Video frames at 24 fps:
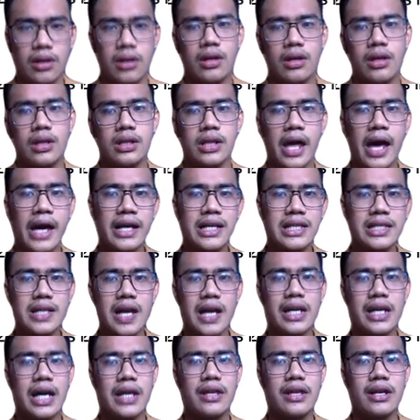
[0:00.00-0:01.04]
Next,
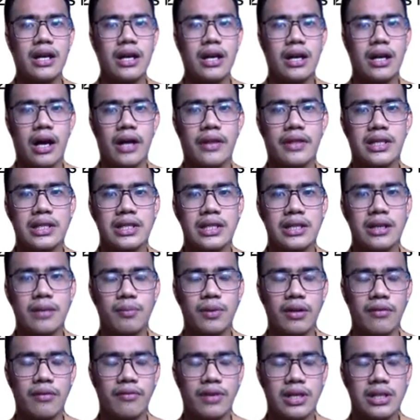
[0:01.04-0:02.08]
another
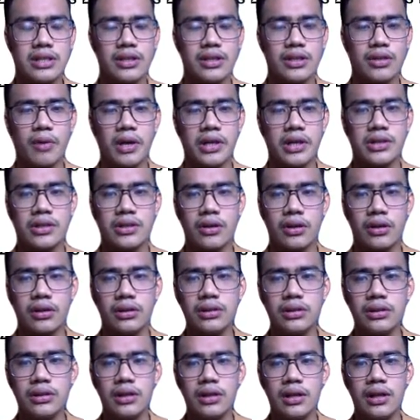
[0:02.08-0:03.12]
descriptive research
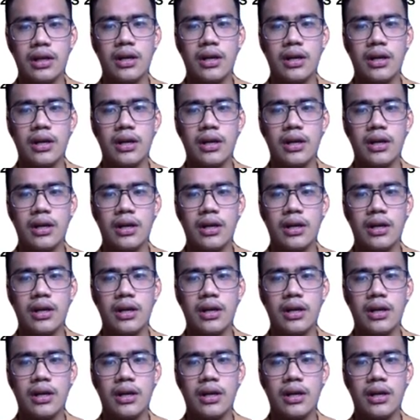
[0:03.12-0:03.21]
question.